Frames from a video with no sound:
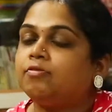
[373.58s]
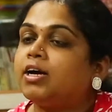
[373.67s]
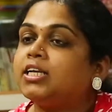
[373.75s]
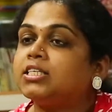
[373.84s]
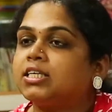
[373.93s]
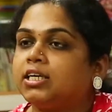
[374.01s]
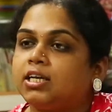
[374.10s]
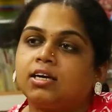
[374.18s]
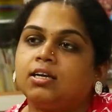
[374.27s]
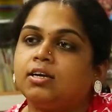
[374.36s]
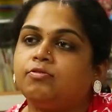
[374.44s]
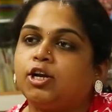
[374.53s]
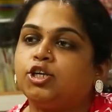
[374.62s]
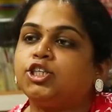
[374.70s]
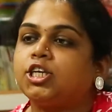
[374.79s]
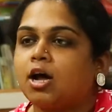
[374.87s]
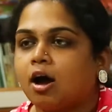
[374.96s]
one is critical
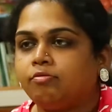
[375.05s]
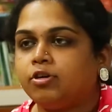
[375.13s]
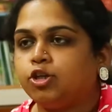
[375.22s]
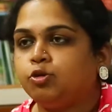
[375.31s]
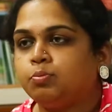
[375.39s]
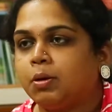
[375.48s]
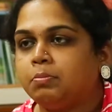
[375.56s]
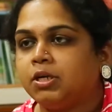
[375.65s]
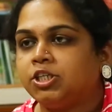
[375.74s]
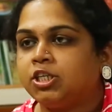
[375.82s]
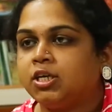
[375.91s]
evaluation after you publish.